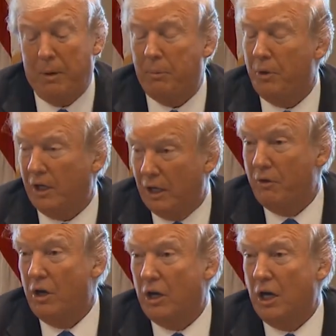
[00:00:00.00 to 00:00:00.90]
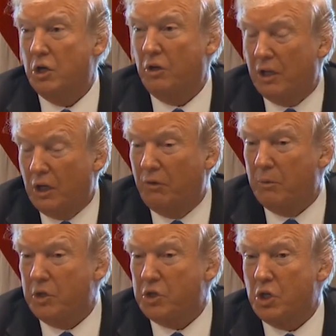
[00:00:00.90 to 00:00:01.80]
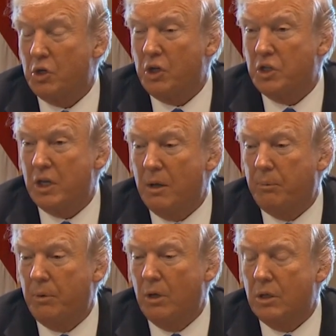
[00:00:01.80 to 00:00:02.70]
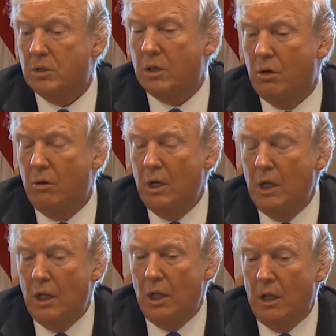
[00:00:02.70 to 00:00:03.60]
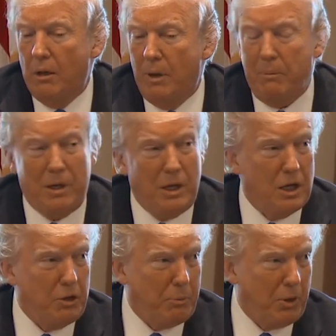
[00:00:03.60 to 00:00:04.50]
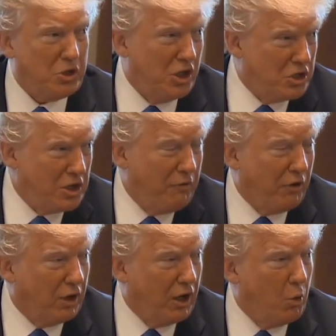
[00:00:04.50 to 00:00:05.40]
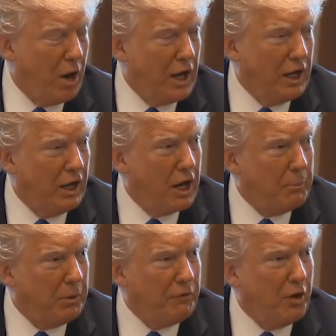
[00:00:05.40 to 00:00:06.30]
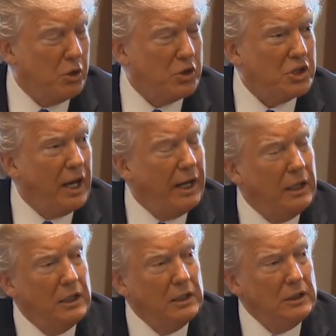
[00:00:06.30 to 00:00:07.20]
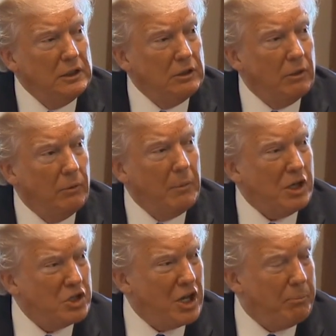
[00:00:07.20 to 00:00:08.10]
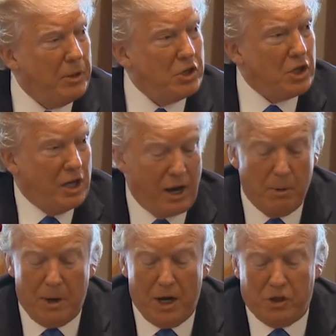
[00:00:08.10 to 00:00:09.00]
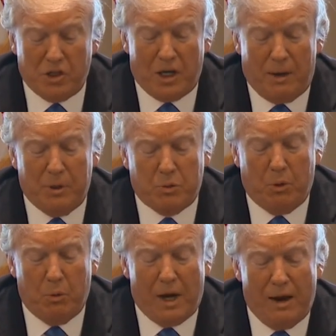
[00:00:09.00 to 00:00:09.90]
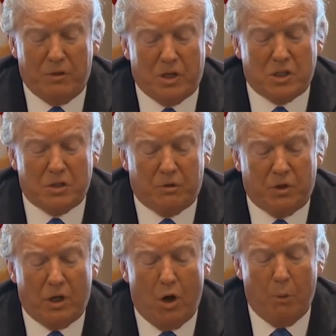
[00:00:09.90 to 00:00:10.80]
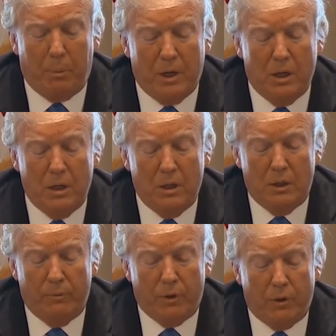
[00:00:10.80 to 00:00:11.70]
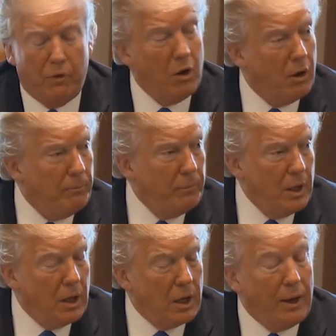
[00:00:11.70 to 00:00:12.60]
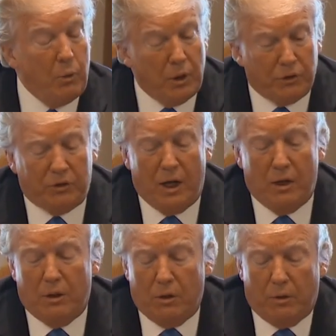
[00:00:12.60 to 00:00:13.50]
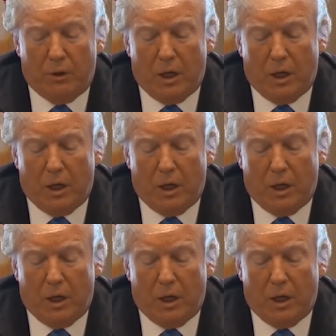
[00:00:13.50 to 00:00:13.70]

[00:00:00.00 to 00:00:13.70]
people that live in our country. That's from the security standpoint. So maybe the press can stay for a little while, and a couple of folks can make statements, and I don't mind the statements. We want to have this as a very open forum. I will say, though,